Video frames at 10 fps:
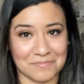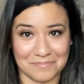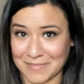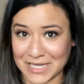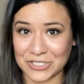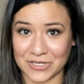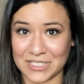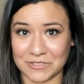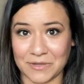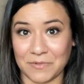make sure to
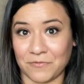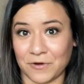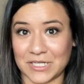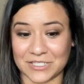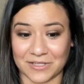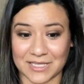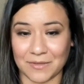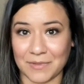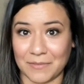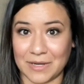do it before you start the
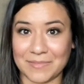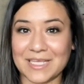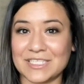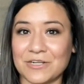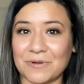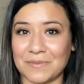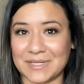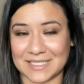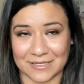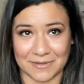commitment because you don't want to be
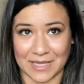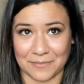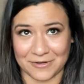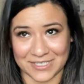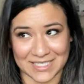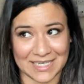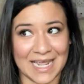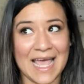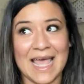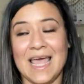stuck with that person
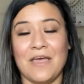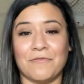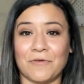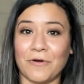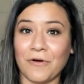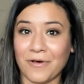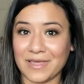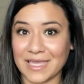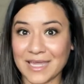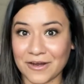for a whole
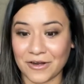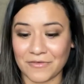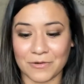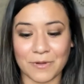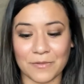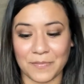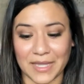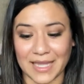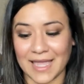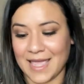year of a quilt
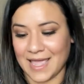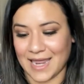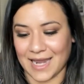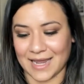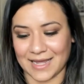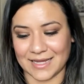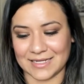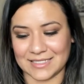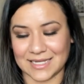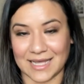bee
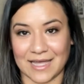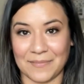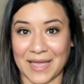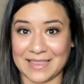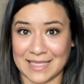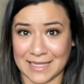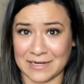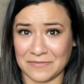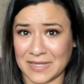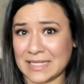and um, at the
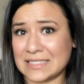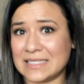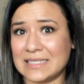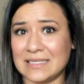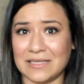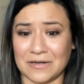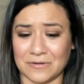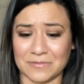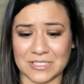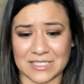end of it, you
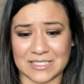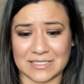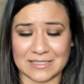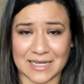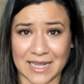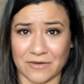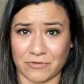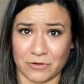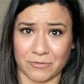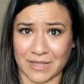know, just kind of
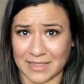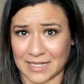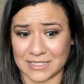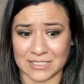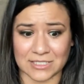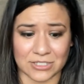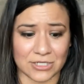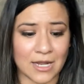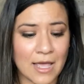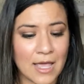regret that
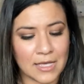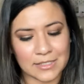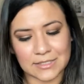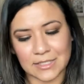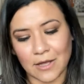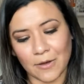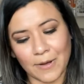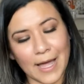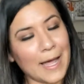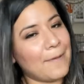decision.
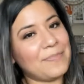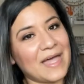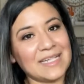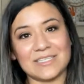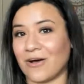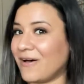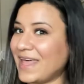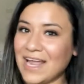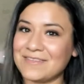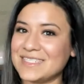So um, that's all
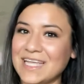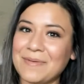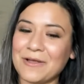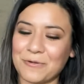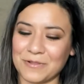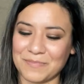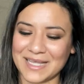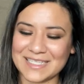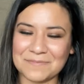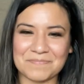I have to say about Quilt
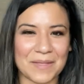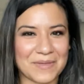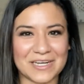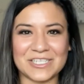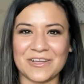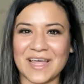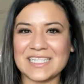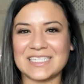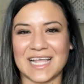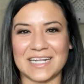Bees. I'm gonna show
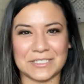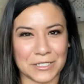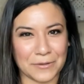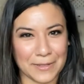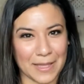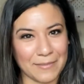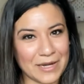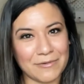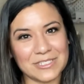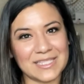that slideshow and let me
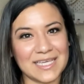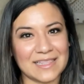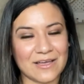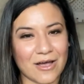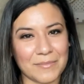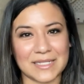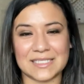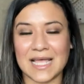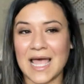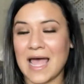know what you think in the
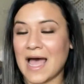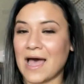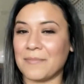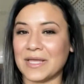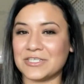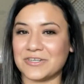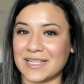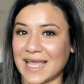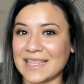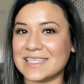comments. Uh, make sure to
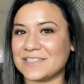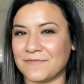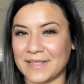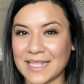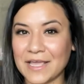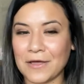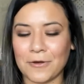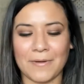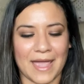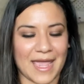like this
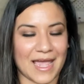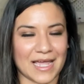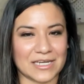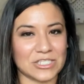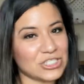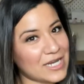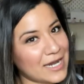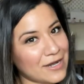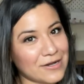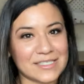video and
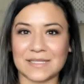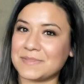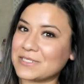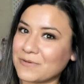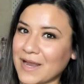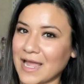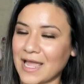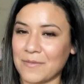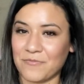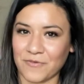share,
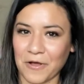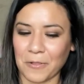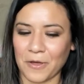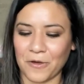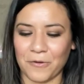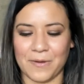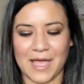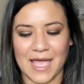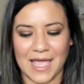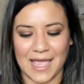subscribe, follow,
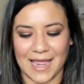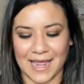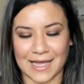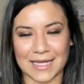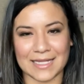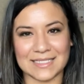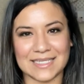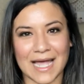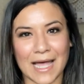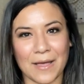and
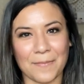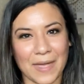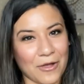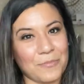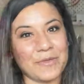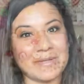um, I hope you